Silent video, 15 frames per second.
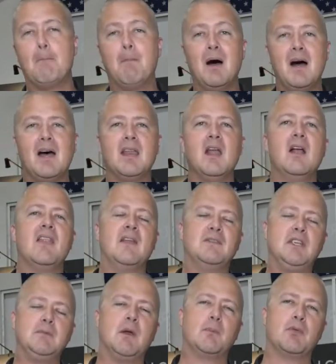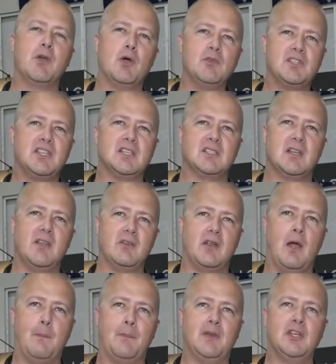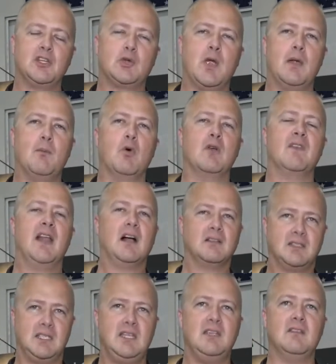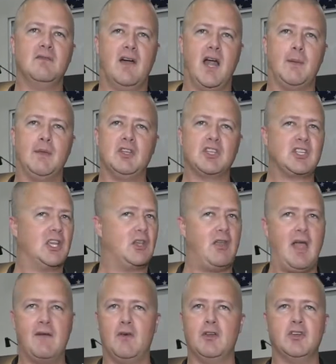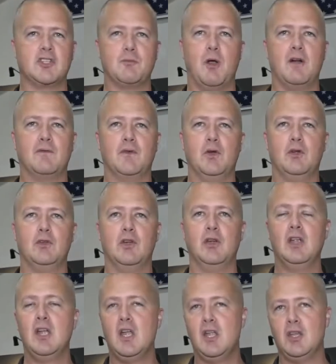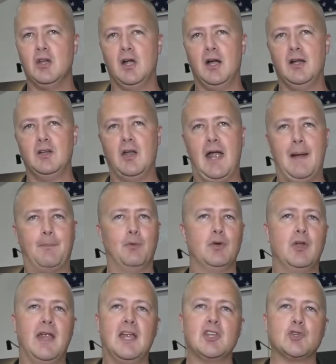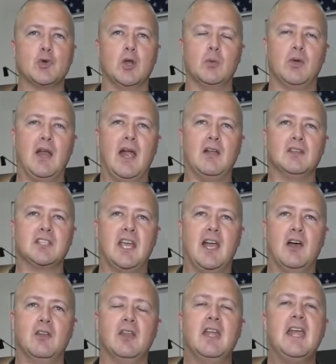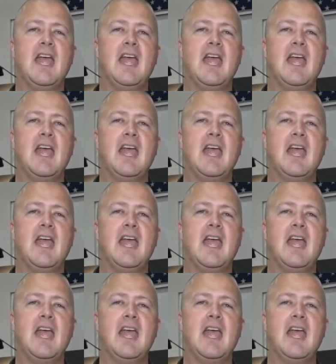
But they've teamed up with OCS, another company, to create more of an LTE environment, just like you have on your smartphone, your, your, uh, your app or your Android when you're out in town.